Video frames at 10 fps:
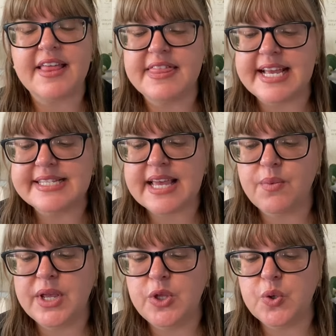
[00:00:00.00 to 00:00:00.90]
things that
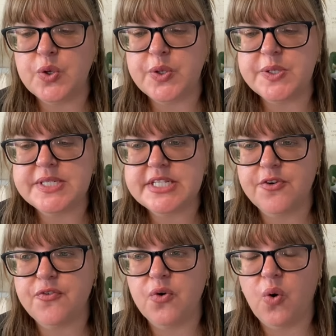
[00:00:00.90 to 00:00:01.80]
we used
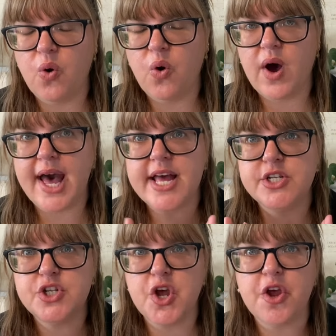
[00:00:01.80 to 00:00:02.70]
for
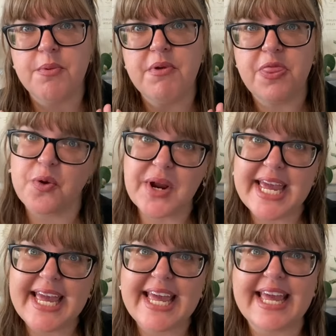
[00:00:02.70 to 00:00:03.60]
term
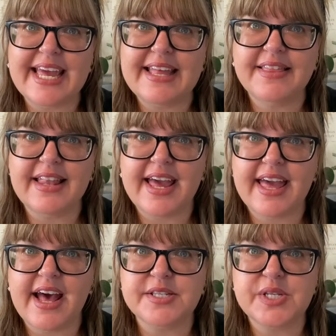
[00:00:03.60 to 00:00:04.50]
3 here in the Lake House